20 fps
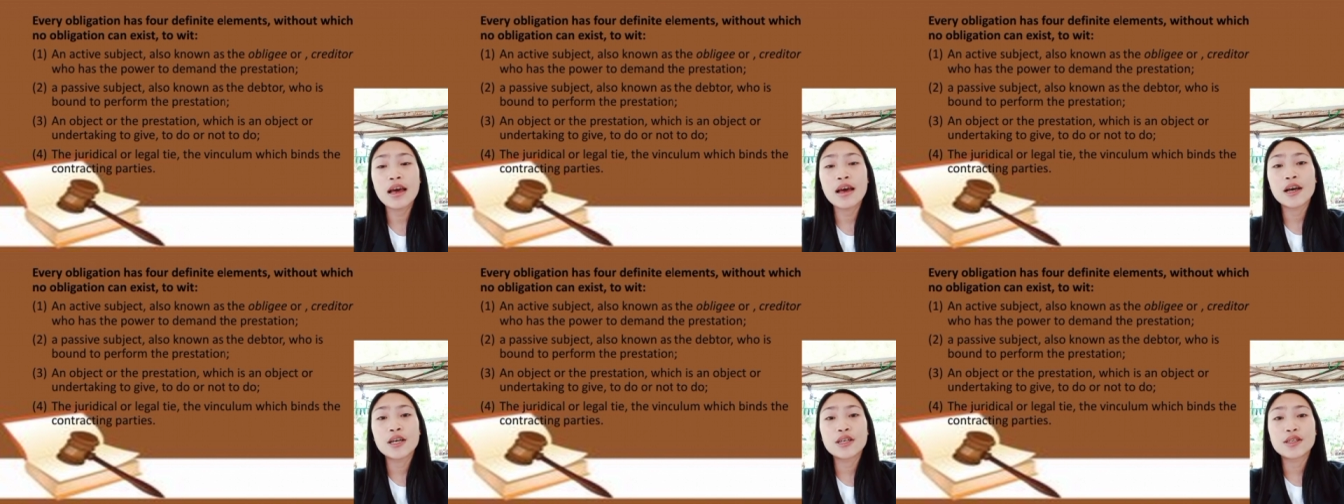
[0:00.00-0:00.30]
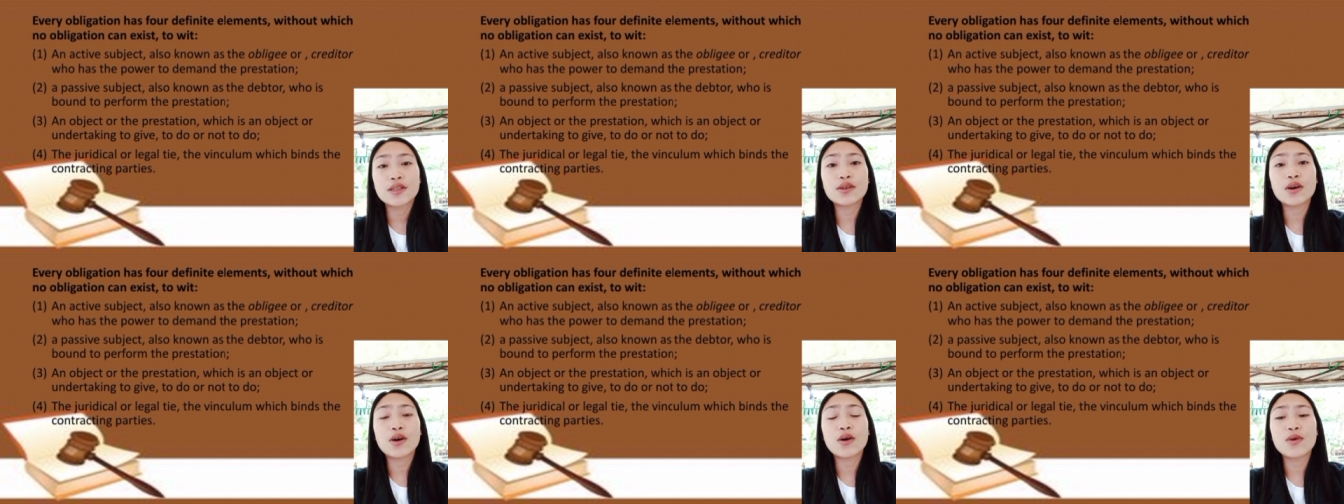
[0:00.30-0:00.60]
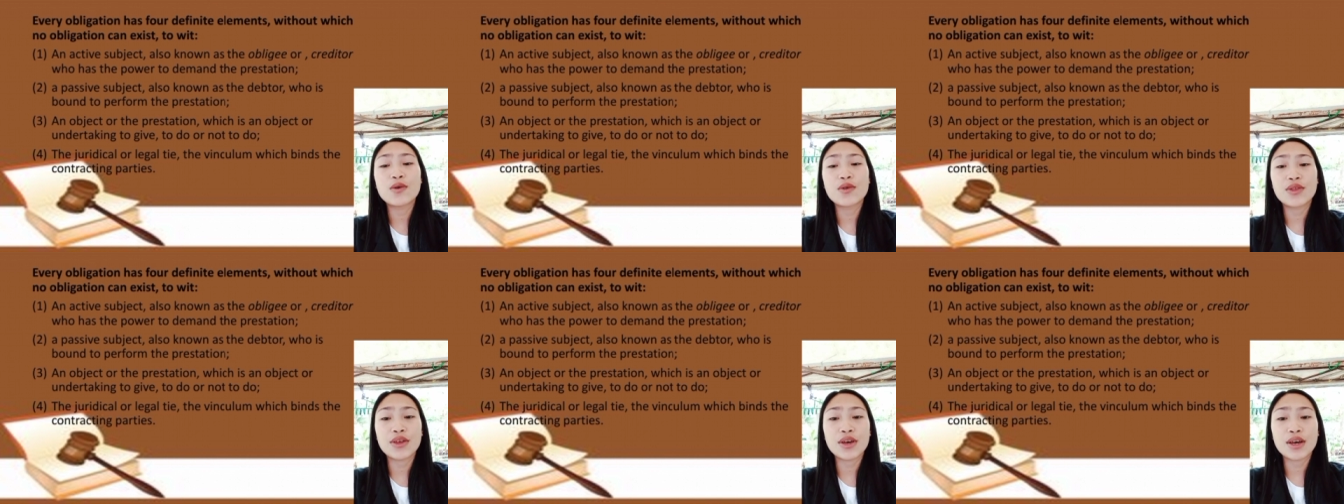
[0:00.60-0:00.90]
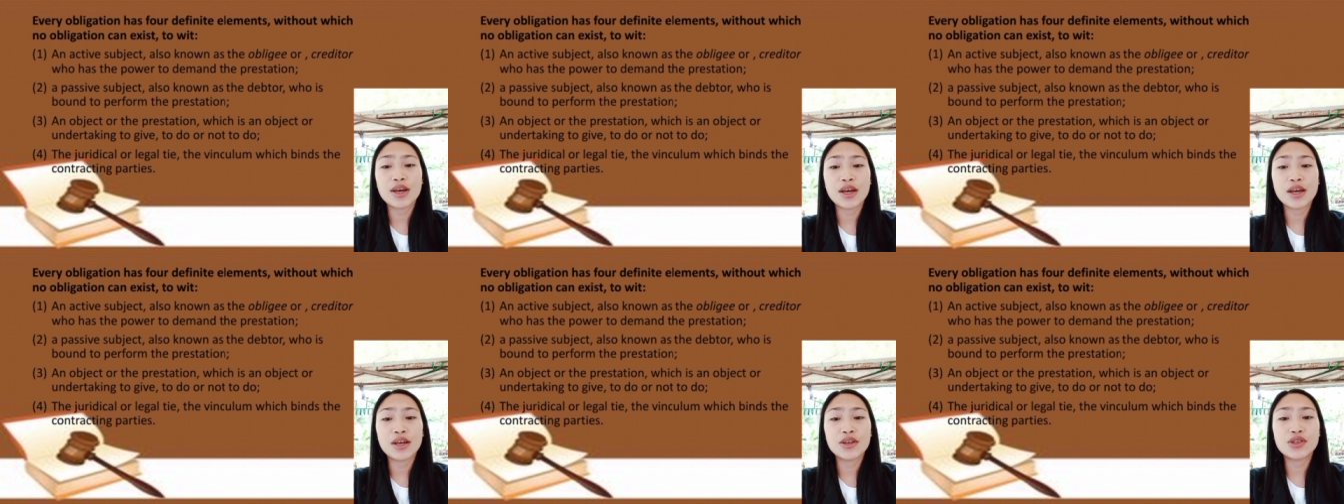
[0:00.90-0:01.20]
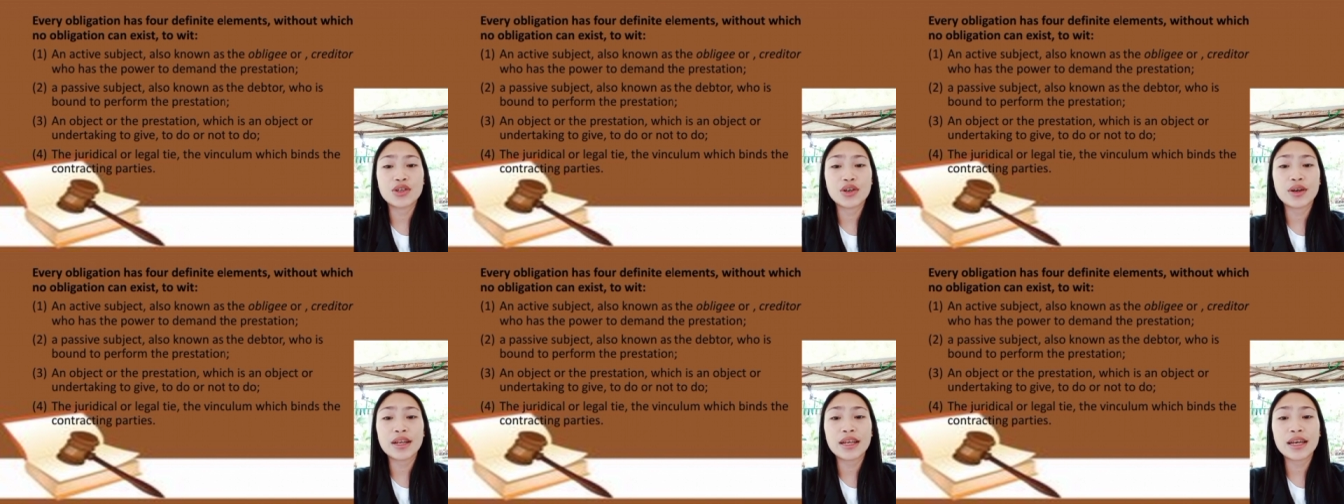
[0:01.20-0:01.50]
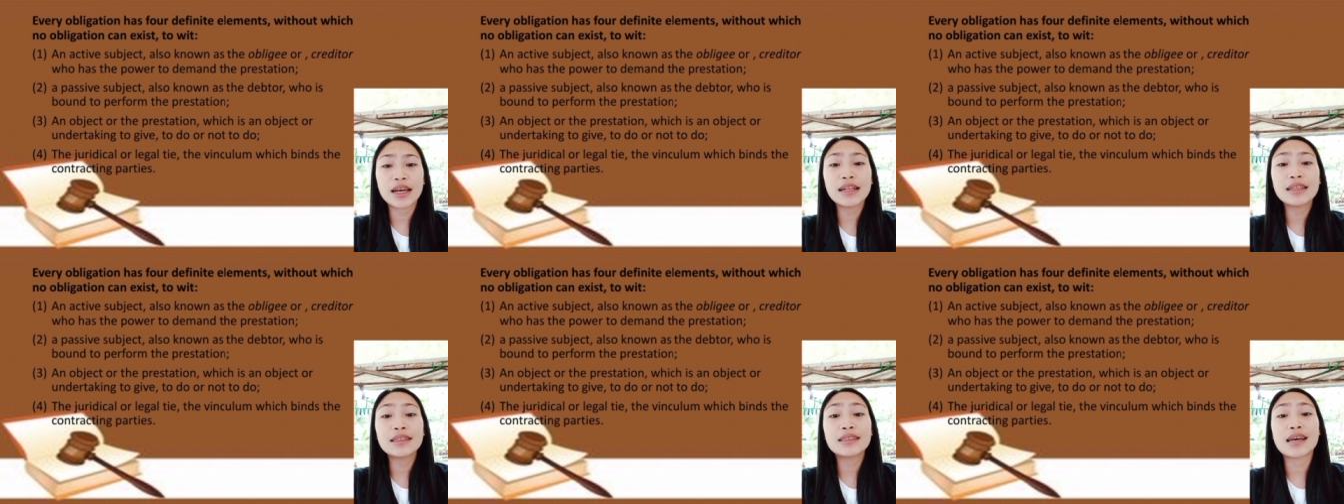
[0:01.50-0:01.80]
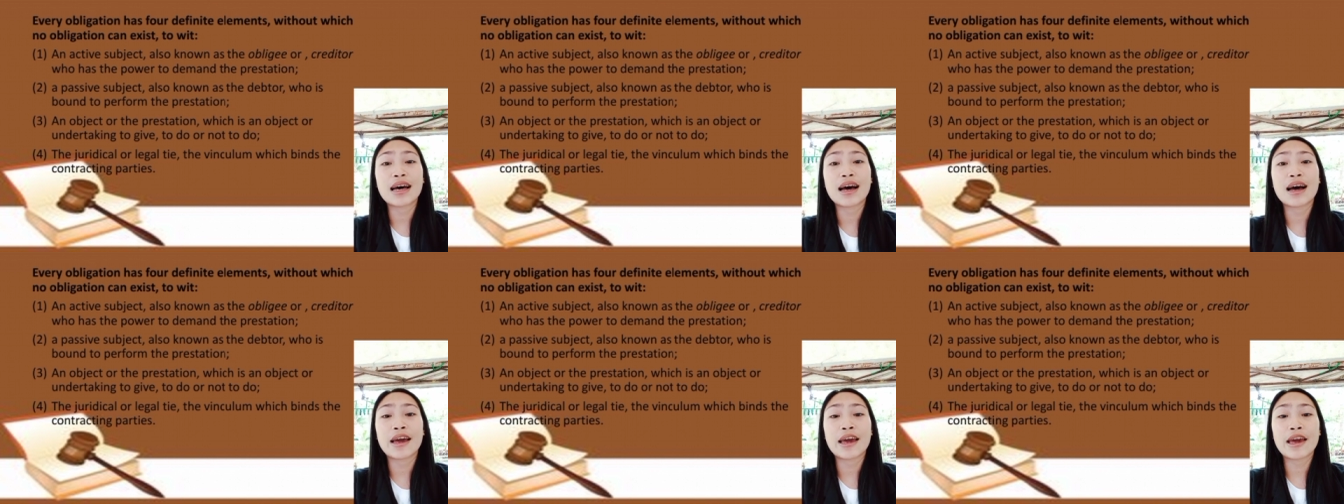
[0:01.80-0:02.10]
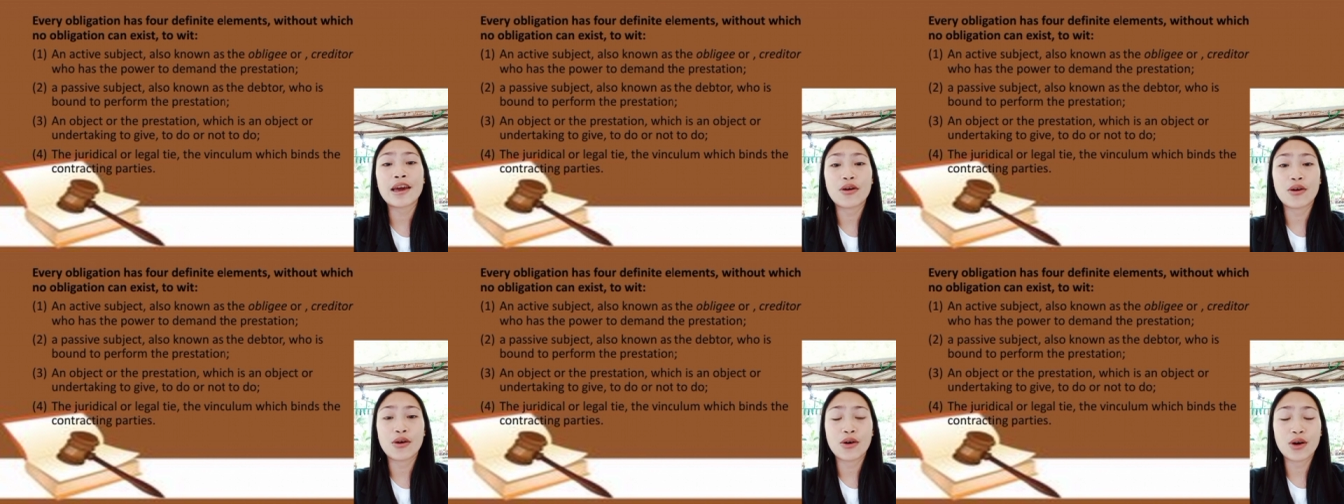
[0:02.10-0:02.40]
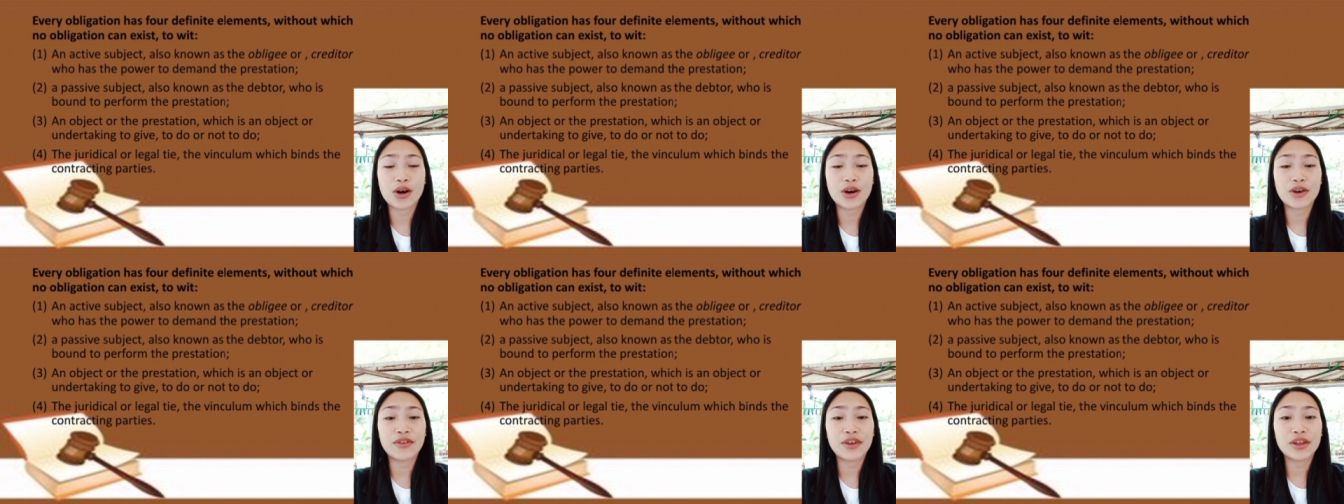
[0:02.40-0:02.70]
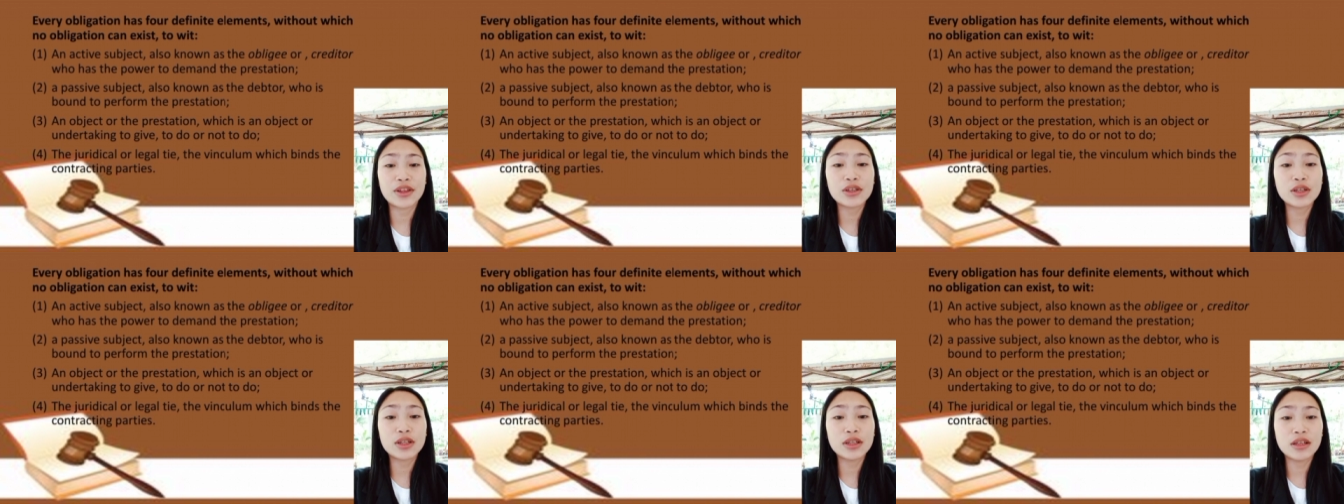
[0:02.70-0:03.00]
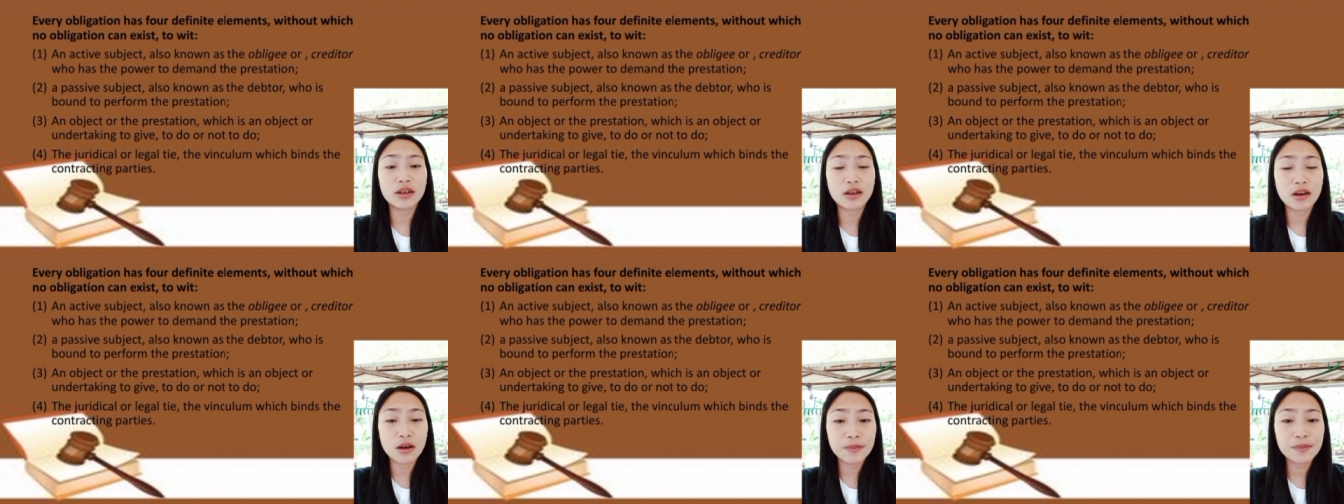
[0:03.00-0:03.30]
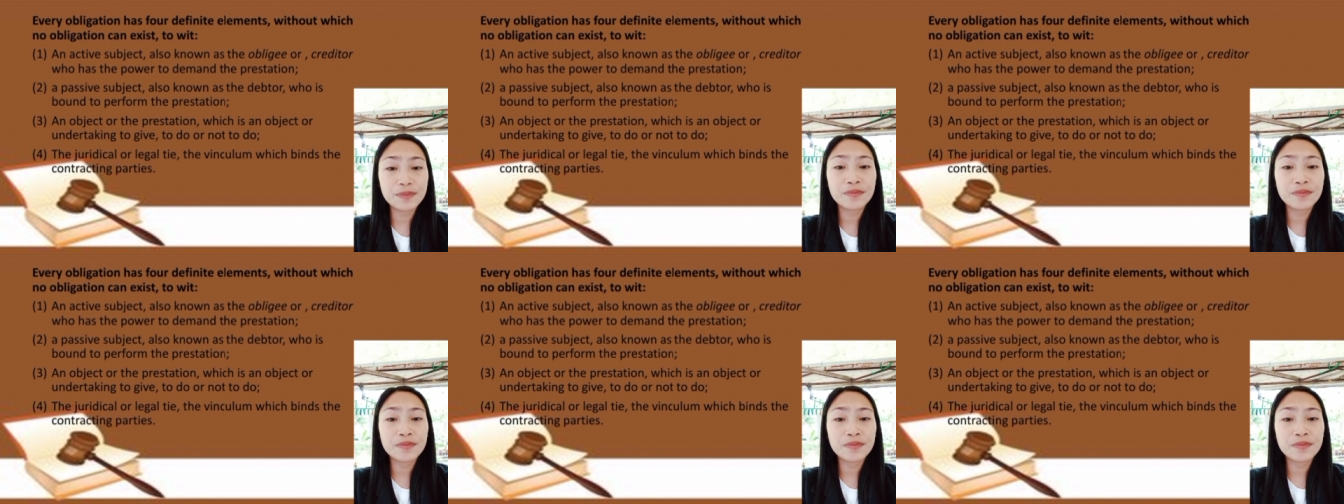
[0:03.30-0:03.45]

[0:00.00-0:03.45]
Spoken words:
So the juridical tie or vinculum